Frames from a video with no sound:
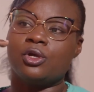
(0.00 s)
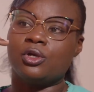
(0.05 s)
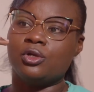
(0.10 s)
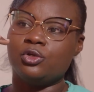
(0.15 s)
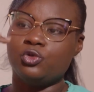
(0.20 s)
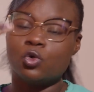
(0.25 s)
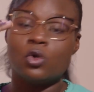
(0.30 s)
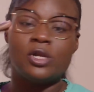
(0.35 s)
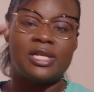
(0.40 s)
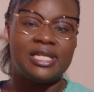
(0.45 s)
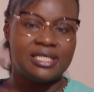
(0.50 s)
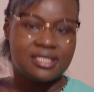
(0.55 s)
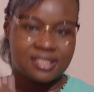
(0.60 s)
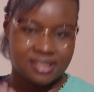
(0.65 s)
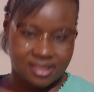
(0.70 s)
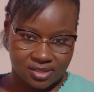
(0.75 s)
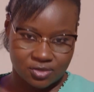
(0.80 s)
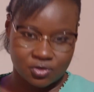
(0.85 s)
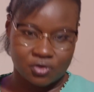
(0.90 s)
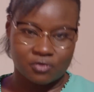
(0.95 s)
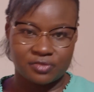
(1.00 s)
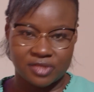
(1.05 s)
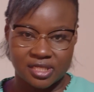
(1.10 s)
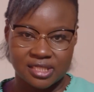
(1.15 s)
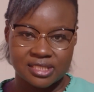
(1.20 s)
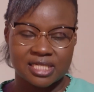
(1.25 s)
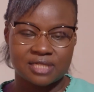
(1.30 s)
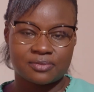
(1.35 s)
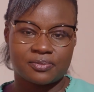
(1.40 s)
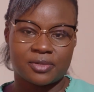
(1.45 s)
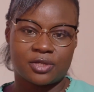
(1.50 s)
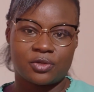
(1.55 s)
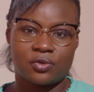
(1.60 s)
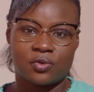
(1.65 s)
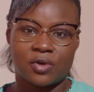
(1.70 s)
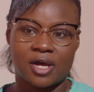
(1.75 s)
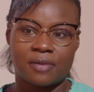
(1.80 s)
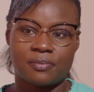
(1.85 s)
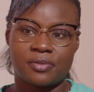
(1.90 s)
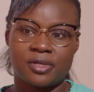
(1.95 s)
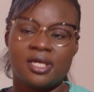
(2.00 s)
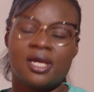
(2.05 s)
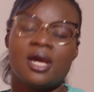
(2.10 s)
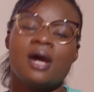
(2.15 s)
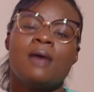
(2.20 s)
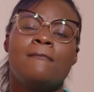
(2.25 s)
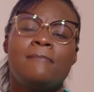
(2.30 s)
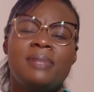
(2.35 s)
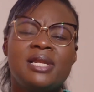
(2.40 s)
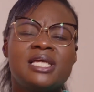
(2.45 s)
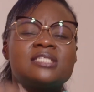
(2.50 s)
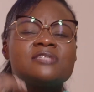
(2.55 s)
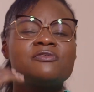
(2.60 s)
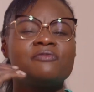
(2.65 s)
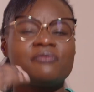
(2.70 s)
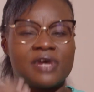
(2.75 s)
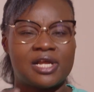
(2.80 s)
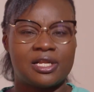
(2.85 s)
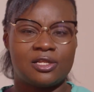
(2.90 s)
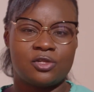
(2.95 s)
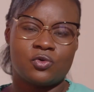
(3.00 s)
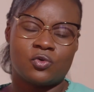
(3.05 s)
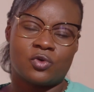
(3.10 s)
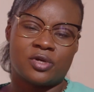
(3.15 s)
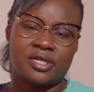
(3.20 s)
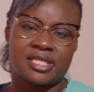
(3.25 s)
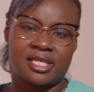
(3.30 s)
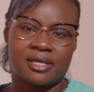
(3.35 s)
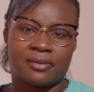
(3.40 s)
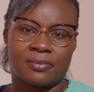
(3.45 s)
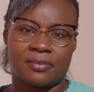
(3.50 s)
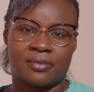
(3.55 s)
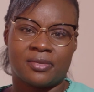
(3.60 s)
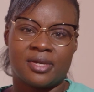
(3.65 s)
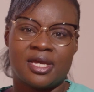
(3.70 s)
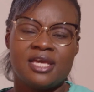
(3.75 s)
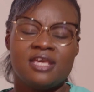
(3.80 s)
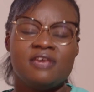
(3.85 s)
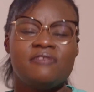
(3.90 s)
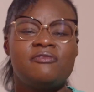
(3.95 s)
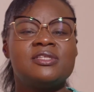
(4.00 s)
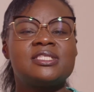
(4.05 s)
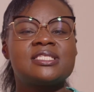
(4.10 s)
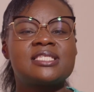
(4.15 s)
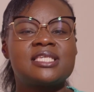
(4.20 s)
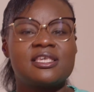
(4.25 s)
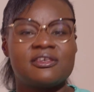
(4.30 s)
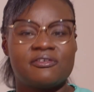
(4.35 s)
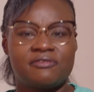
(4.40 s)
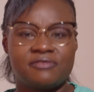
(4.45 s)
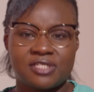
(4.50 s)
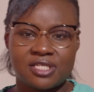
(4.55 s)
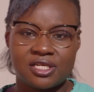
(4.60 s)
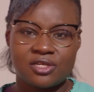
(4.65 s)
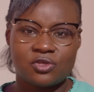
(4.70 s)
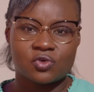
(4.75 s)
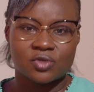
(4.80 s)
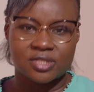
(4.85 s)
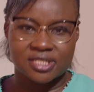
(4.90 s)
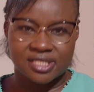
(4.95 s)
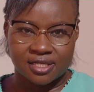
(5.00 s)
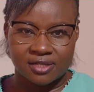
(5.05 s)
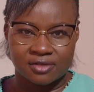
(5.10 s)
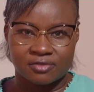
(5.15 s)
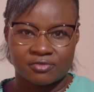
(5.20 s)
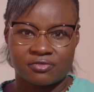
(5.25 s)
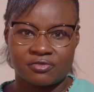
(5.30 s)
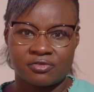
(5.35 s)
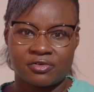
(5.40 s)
your list of things that make you happy, place value on them. If it's gifting yourself,